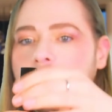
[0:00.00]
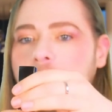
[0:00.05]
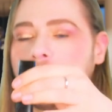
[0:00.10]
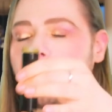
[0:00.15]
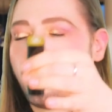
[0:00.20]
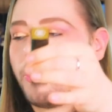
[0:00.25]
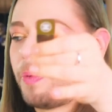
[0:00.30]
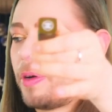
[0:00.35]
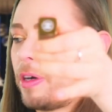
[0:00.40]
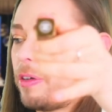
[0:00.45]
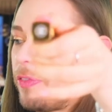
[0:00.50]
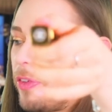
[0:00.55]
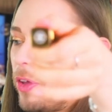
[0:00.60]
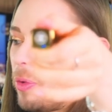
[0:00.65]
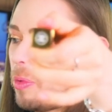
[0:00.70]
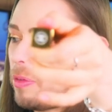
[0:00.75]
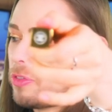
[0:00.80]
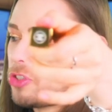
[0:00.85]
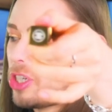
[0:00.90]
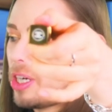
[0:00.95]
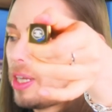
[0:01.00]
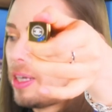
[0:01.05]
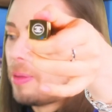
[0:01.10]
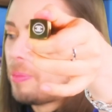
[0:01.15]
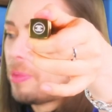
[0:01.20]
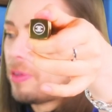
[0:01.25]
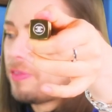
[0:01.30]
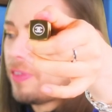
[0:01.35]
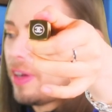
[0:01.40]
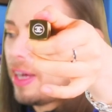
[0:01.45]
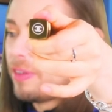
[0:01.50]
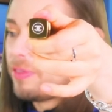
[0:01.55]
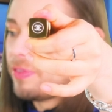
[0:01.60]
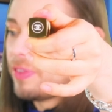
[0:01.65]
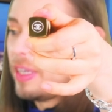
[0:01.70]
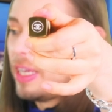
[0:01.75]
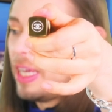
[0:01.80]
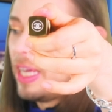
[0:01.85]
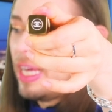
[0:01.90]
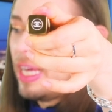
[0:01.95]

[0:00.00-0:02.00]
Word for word: the pure perfume of Chanel number no. five.